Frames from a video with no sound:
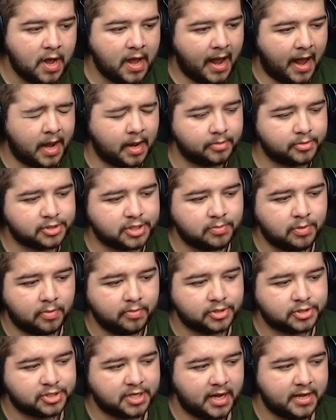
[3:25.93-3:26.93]
And obviously what we're
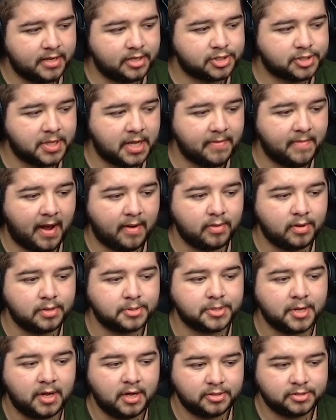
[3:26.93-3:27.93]
seeing is the amount of
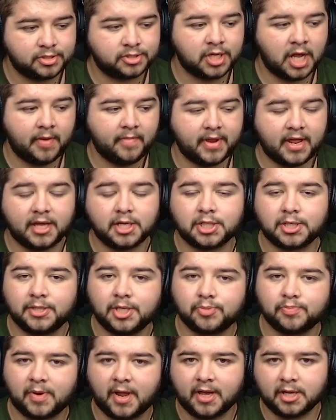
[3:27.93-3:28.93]
determination
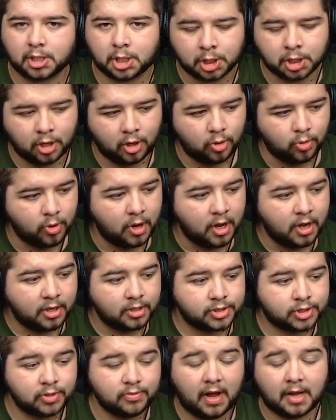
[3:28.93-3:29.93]
these players show
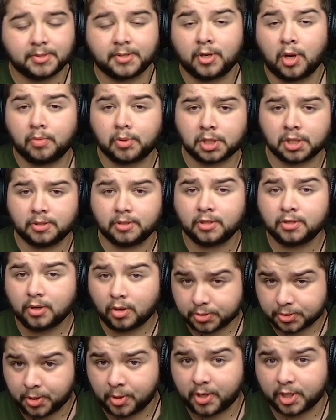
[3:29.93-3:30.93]
to have an option
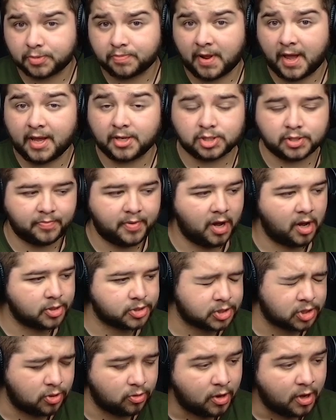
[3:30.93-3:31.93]
for this player to pass
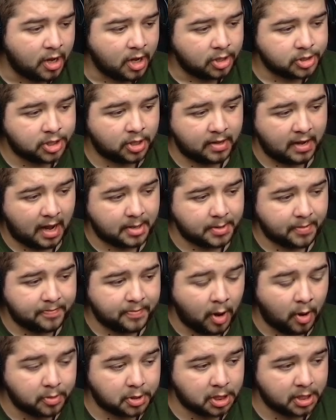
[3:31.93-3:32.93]
to. So you're going to have an
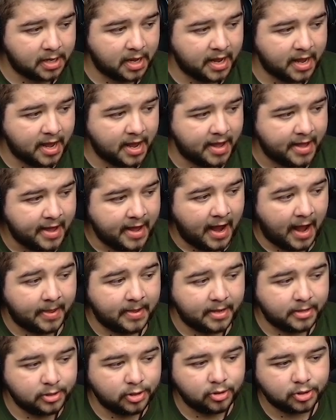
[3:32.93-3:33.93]
option here, and
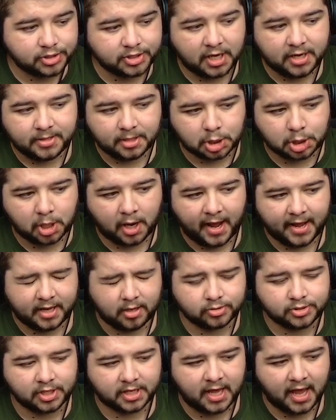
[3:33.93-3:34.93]
then you see in the
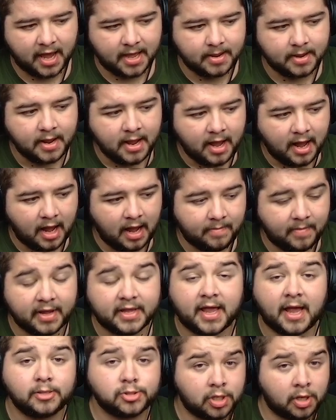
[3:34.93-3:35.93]
triangles again.
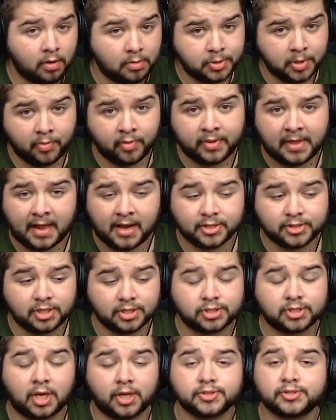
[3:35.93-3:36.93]
Again, Total Football Analysis
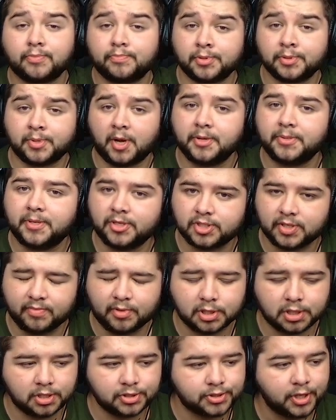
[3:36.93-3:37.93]
does provide these
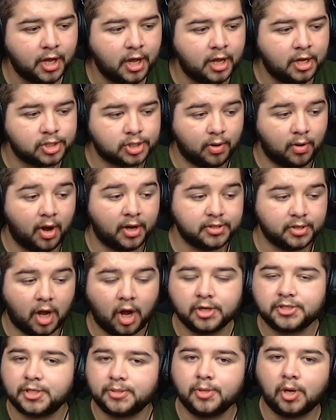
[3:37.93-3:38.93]
images, so I
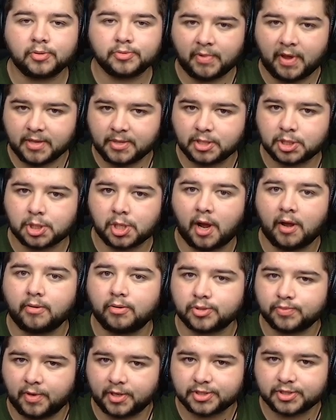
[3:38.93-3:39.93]
did not make these triangles
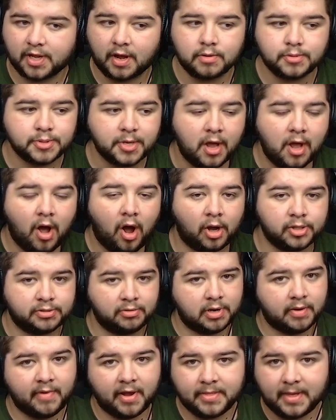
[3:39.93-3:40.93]
myself. I do want
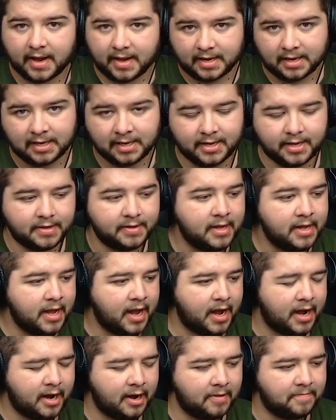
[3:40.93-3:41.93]
to make that clear.
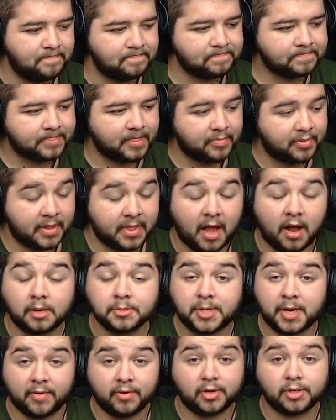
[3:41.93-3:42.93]
But they are
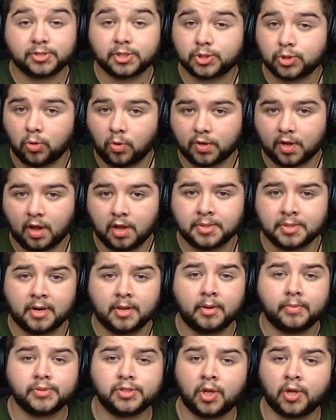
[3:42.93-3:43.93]
very good to talk over, and
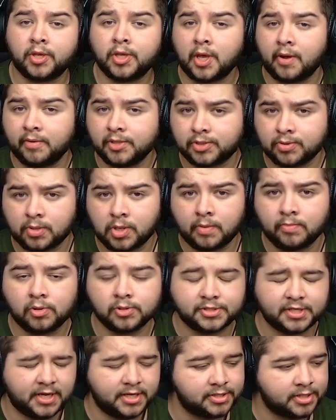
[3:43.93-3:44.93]
obviously I can go into a lot more
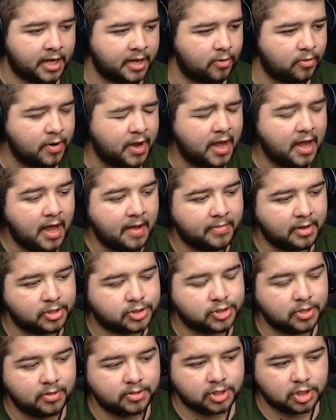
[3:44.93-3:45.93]
detail. But as
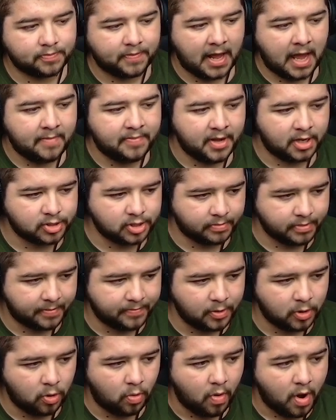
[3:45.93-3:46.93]
soon as this player picks up the
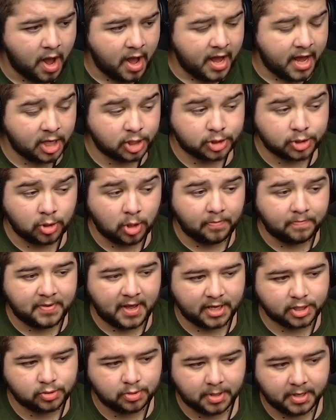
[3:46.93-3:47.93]
ball, he's sort of
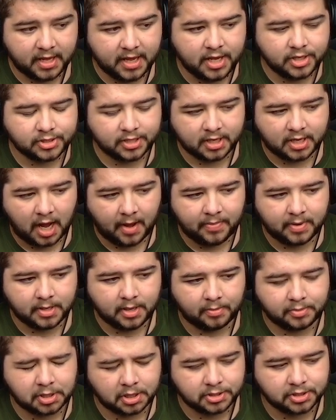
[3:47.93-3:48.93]
blessed with an easy couple of
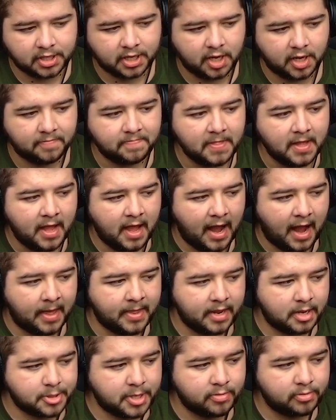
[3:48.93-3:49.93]
options here. And then
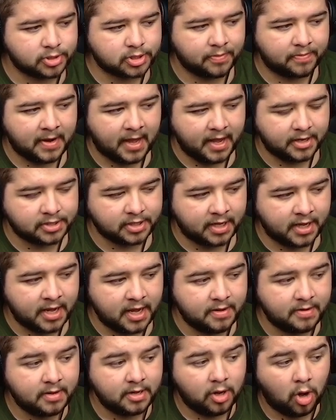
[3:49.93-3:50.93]
if he was to play it to
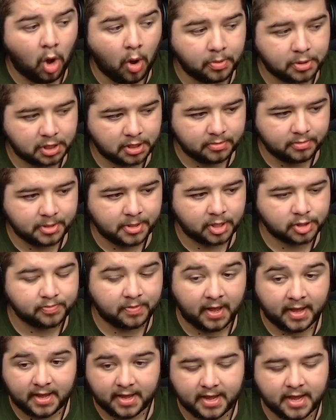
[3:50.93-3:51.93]
here, option with this
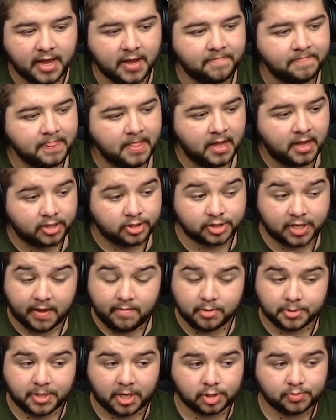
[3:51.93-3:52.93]
player here. Same
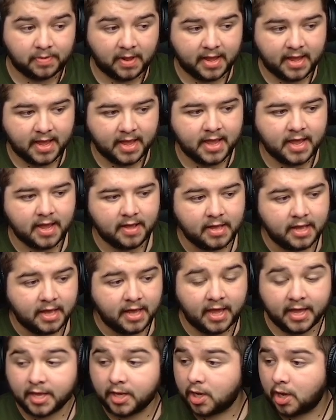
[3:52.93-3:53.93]
with this player here,
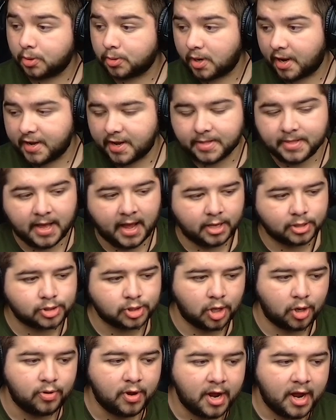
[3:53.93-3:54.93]
he can go right in there.
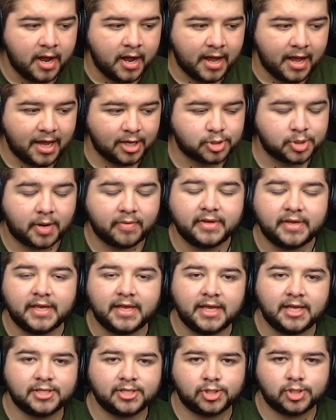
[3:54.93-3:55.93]
So it's very
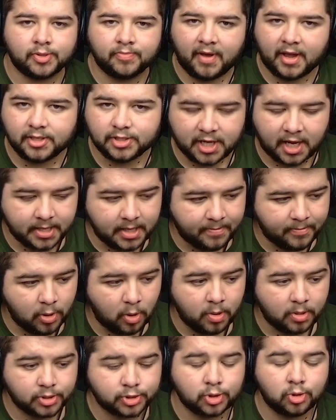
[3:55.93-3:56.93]
easy to maintain the ball
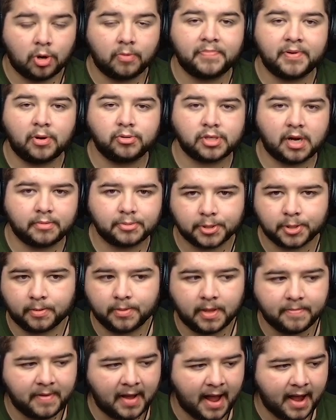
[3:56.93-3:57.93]
and sort of build up from
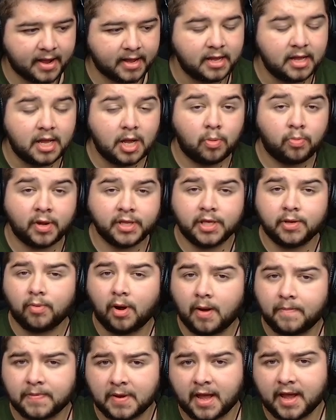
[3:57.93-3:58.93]
the back when you
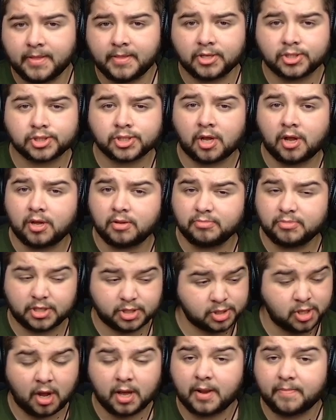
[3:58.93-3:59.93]
are playing this
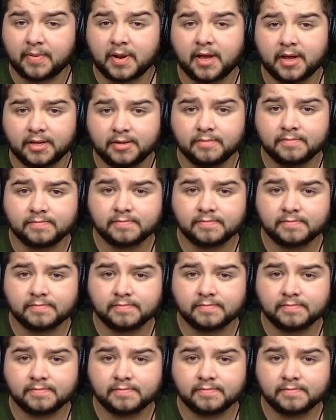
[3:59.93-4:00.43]
style of play.